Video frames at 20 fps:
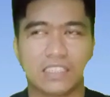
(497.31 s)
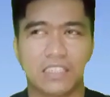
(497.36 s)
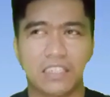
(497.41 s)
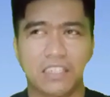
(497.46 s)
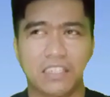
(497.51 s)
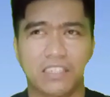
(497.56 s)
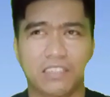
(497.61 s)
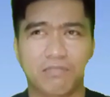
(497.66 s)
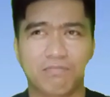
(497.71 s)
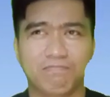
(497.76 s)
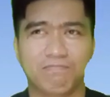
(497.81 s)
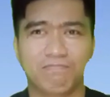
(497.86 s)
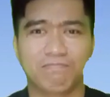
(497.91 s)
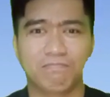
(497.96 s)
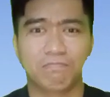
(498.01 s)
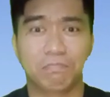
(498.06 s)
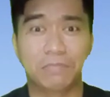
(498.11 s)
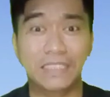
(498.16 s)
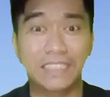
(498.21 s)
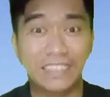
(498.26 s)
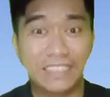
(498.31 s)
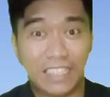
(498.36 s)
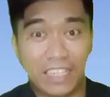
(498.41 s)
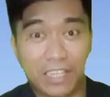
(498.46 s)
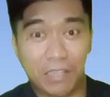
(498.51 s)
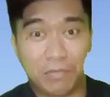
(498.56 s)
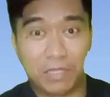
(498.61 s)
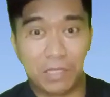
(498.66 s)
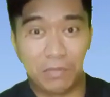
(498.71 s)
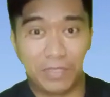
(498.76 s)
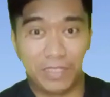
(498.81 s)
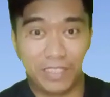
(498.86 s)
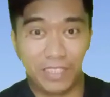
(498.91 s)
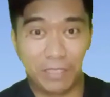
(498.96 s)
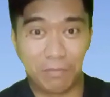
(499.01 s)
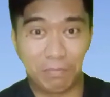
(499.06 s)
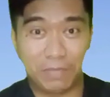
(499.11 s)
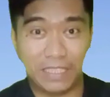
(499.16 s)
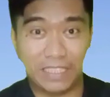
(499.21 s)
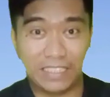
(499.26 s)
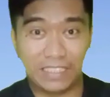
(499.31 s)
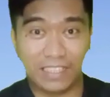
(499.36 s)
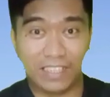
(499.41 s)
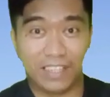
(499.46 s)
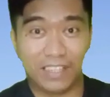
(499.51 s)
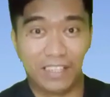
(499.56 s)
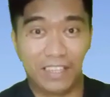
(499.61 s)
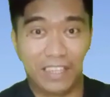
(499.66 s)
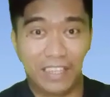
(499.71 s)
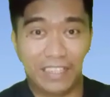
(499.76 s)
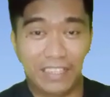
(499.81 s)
like pizza, maybe the pizza.